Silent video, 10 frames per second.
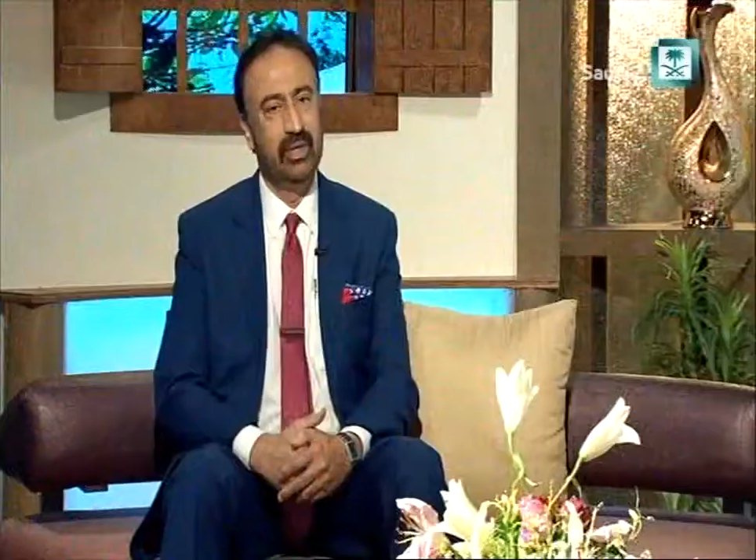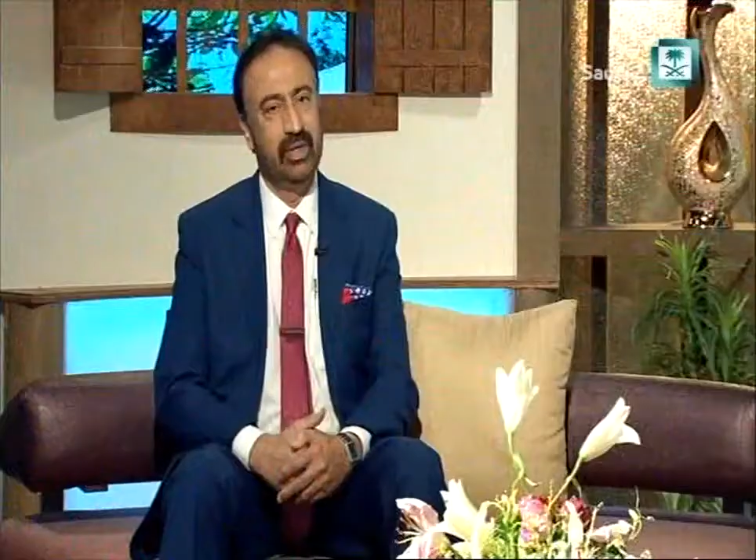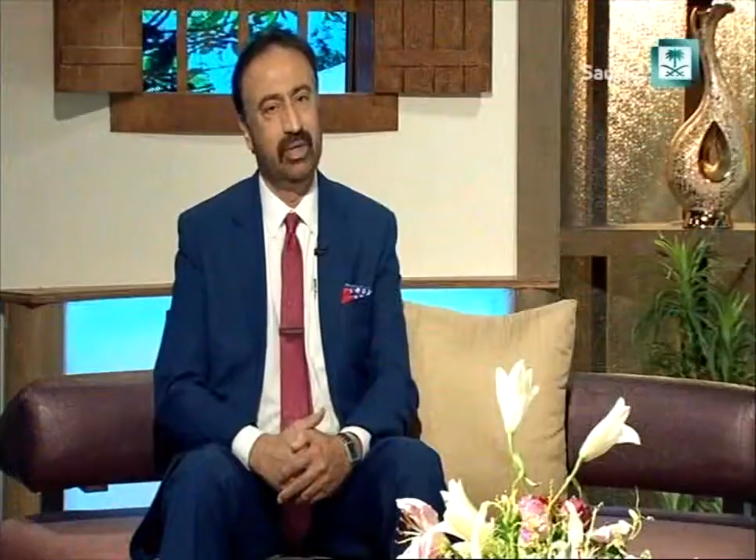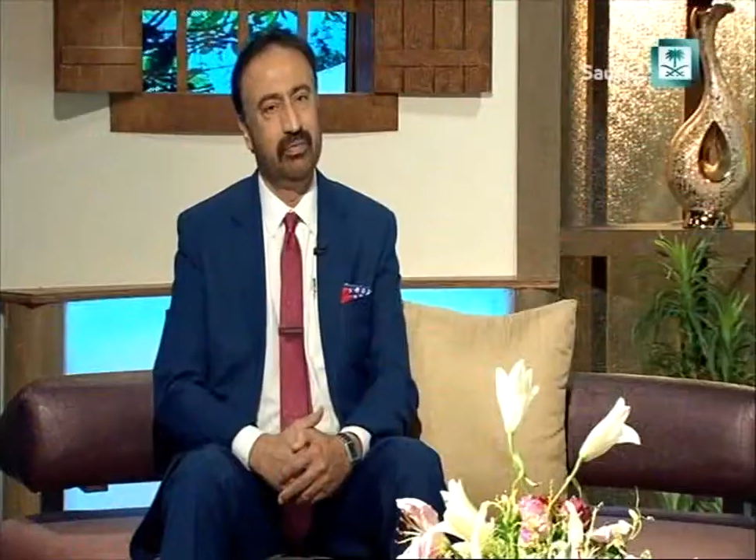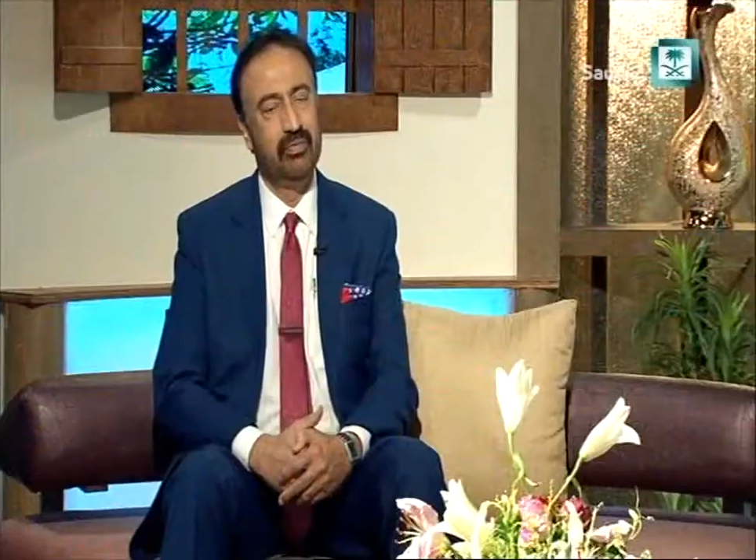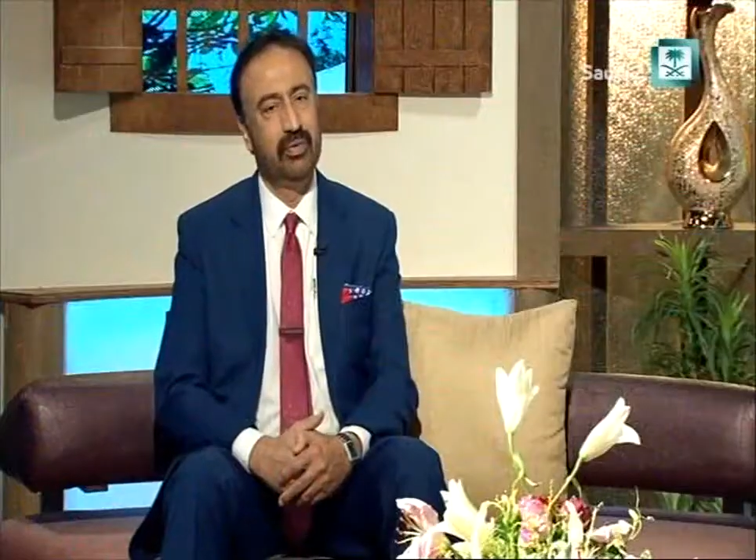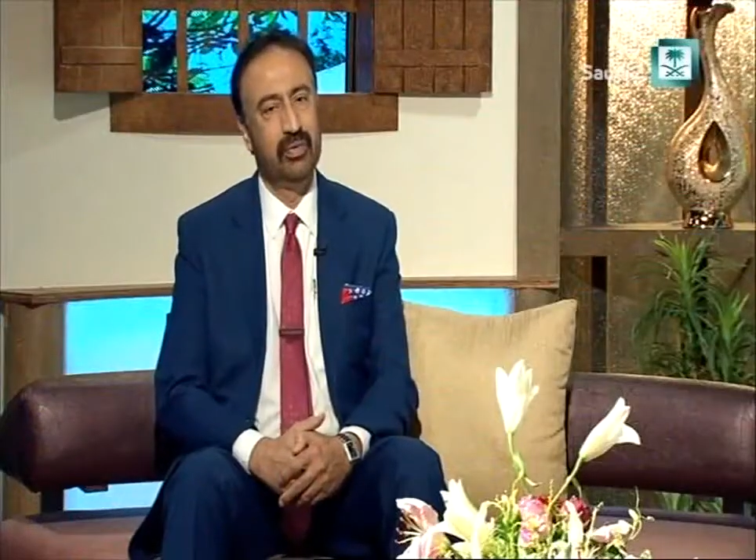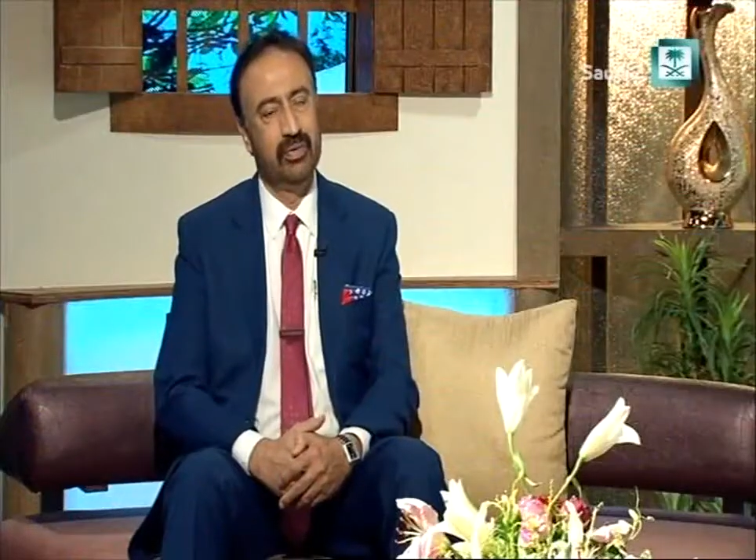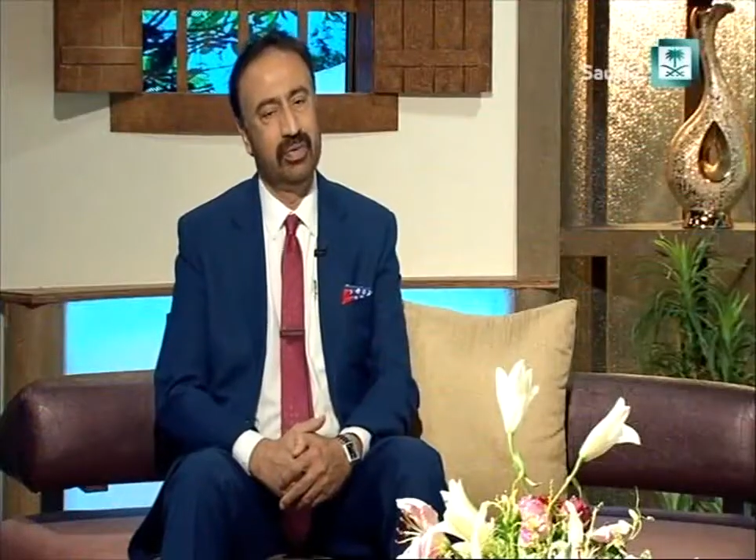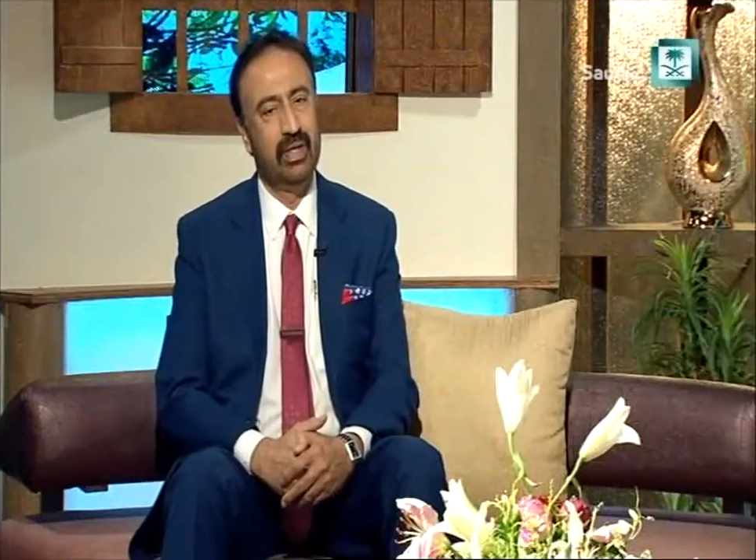it
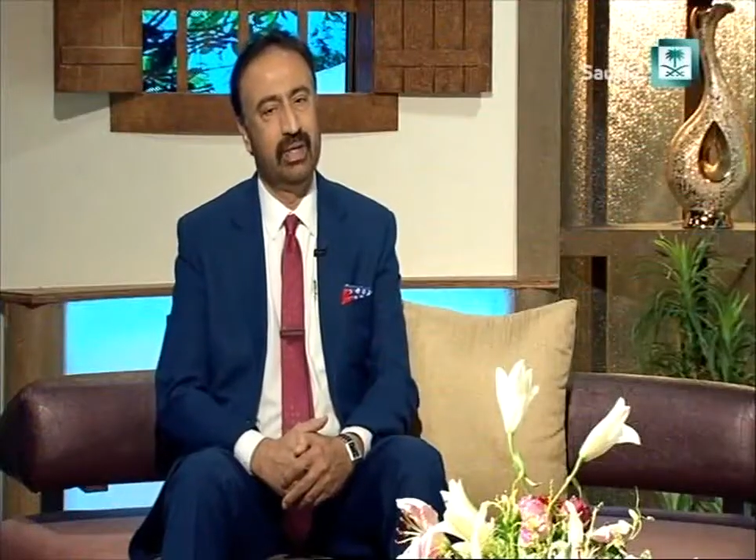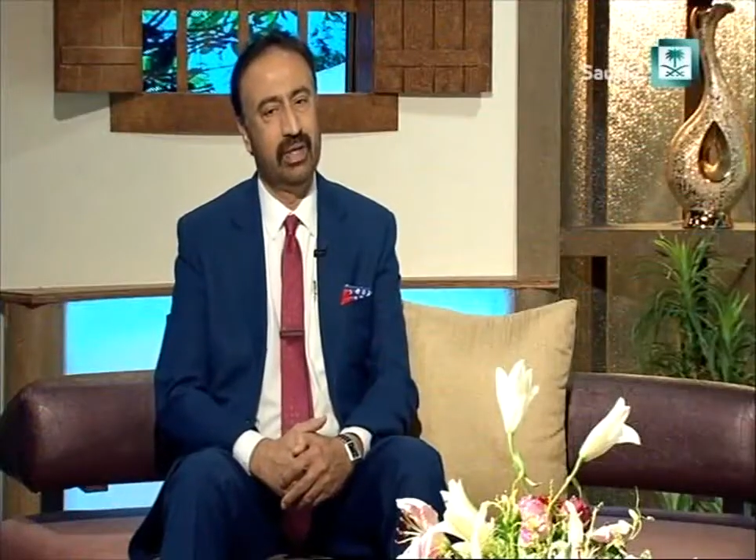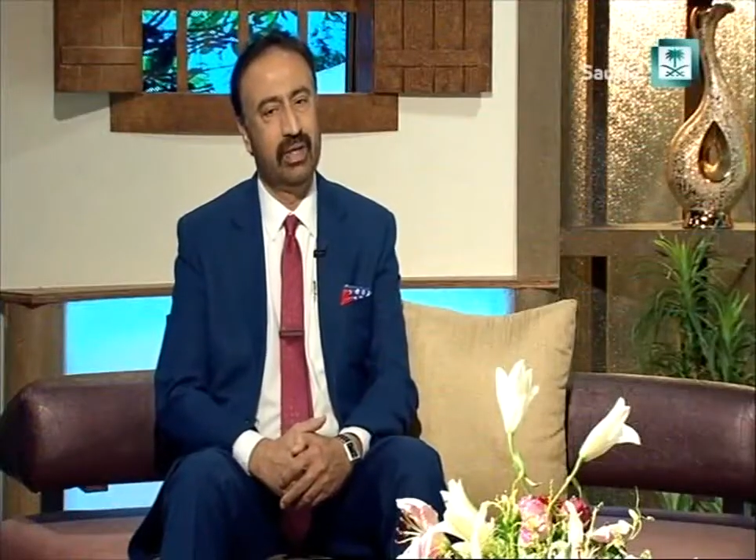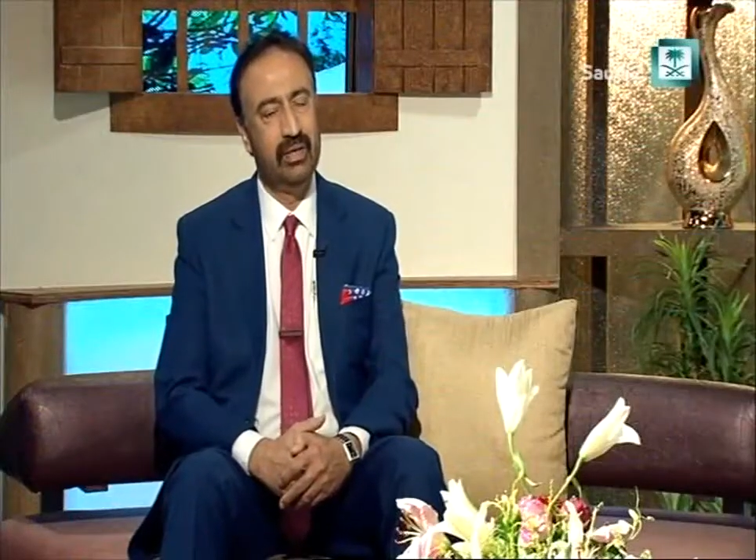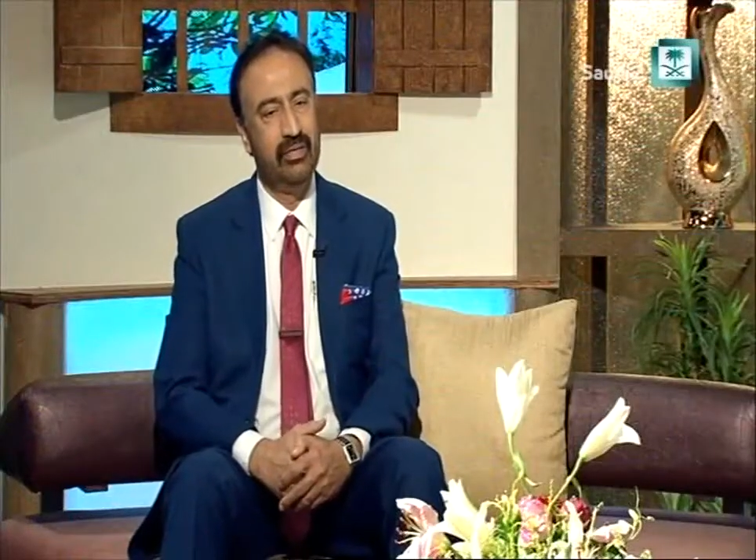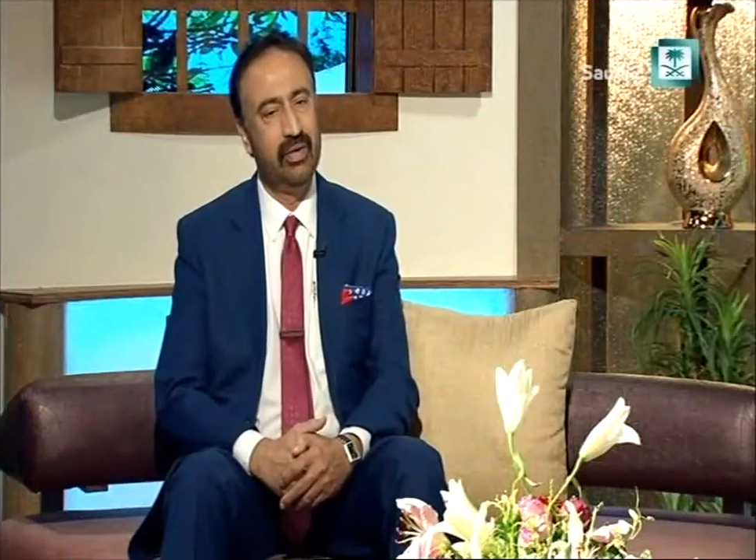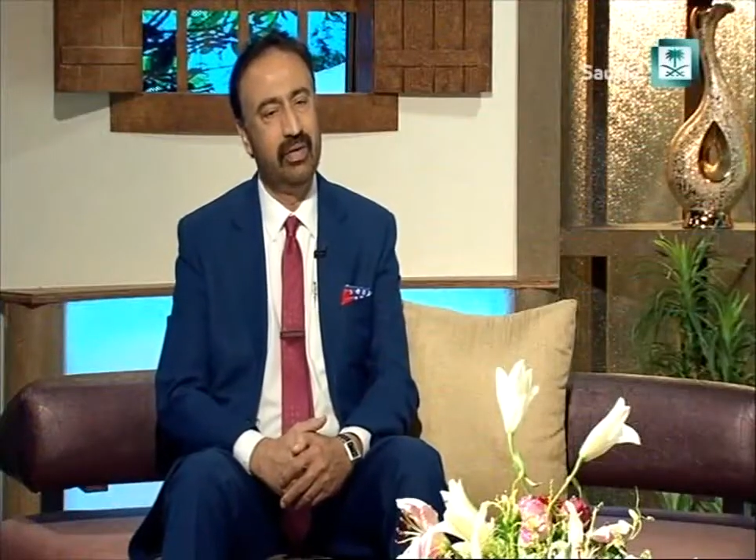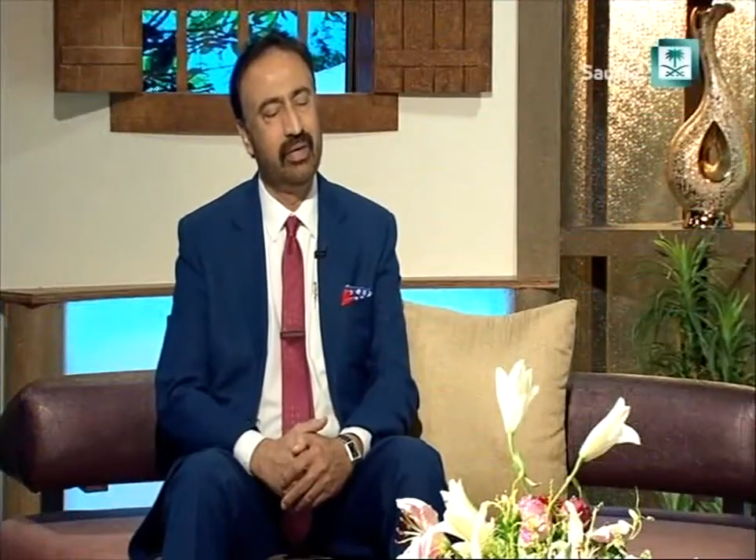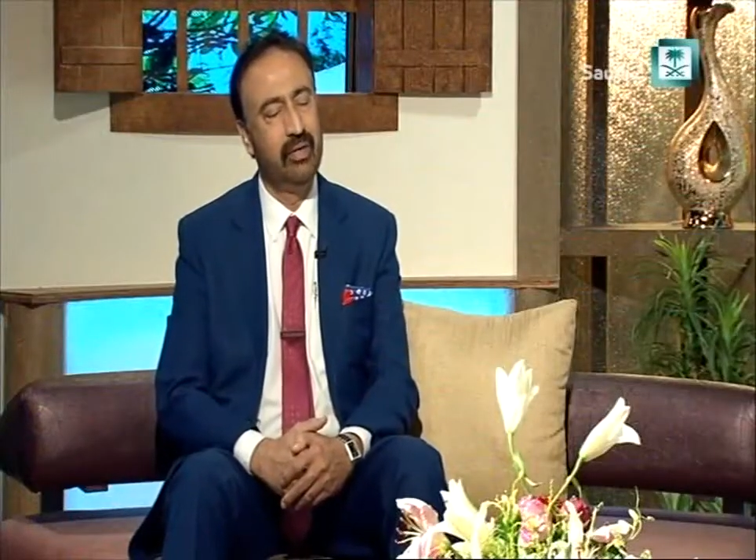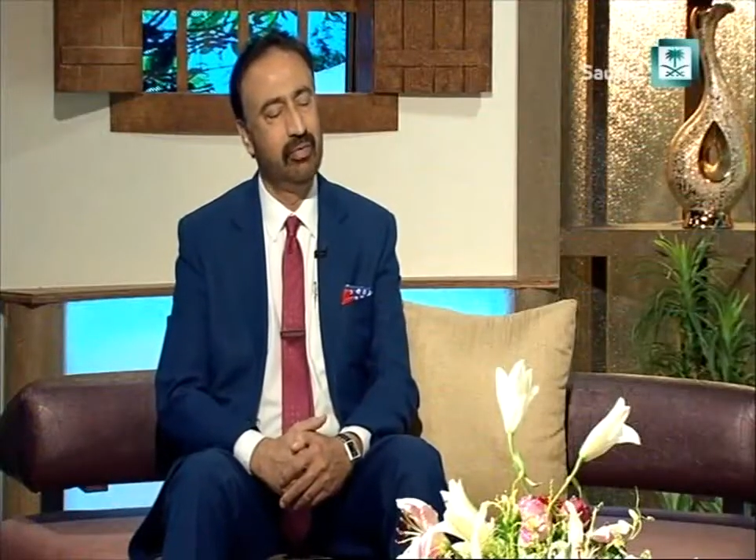was
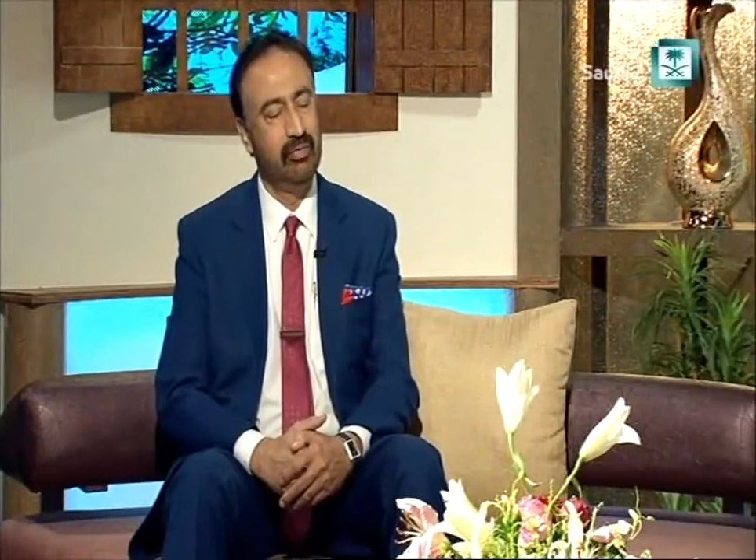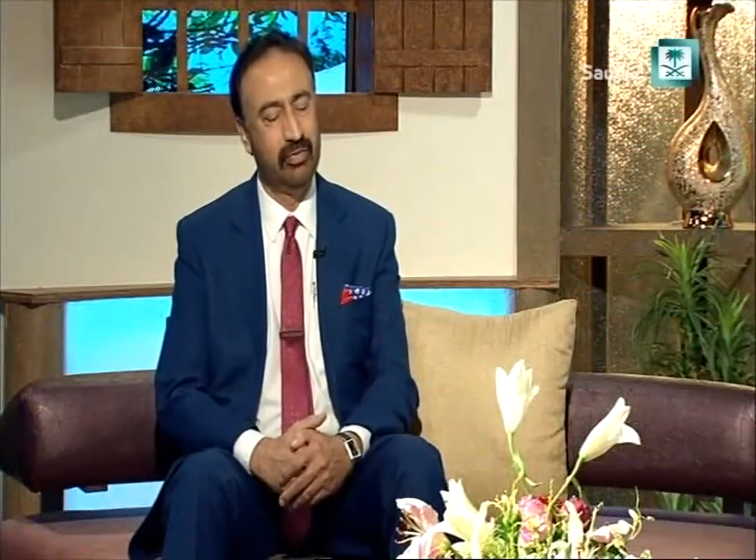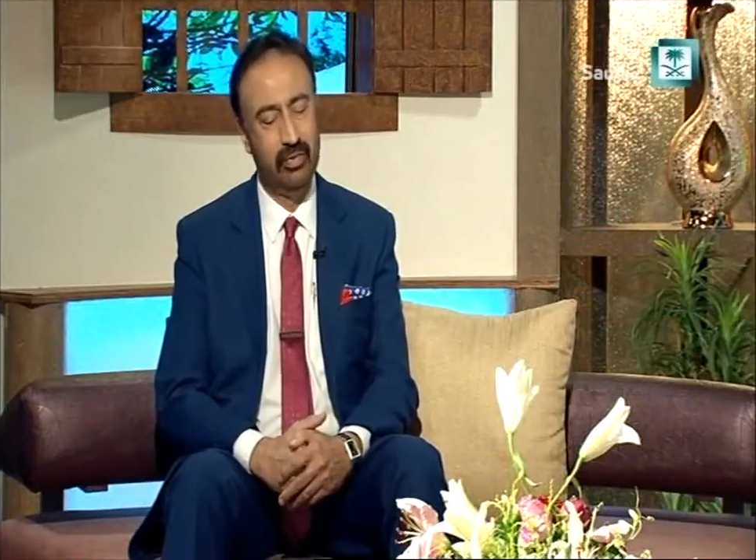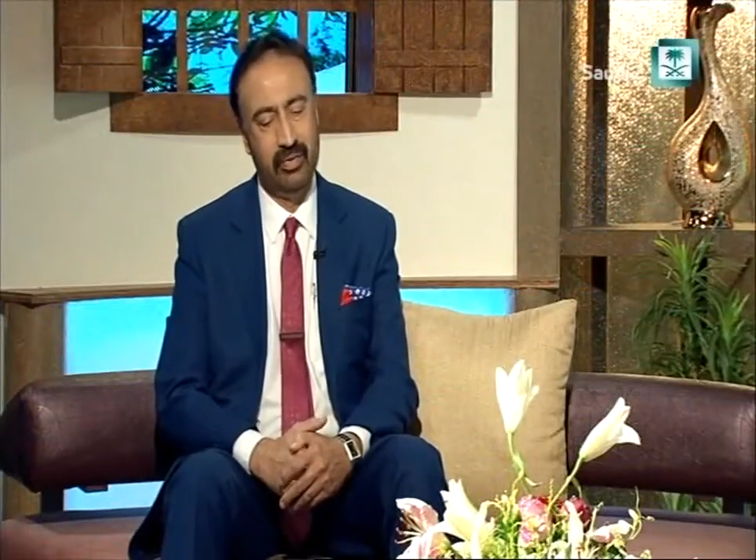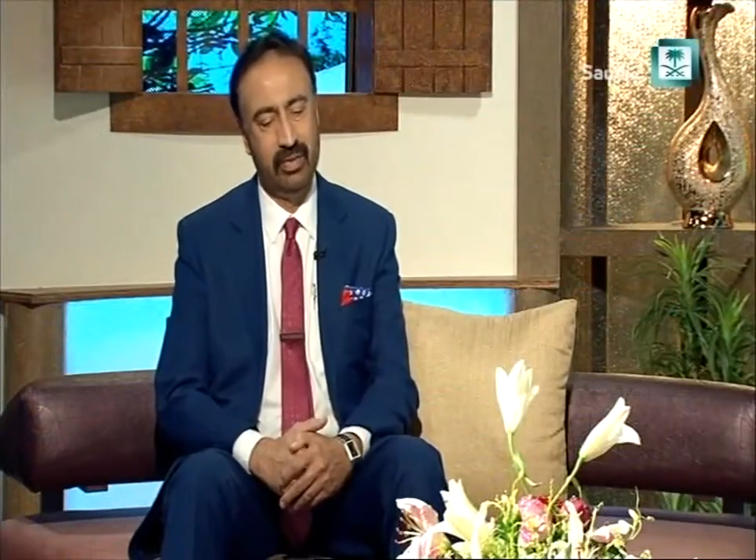considering before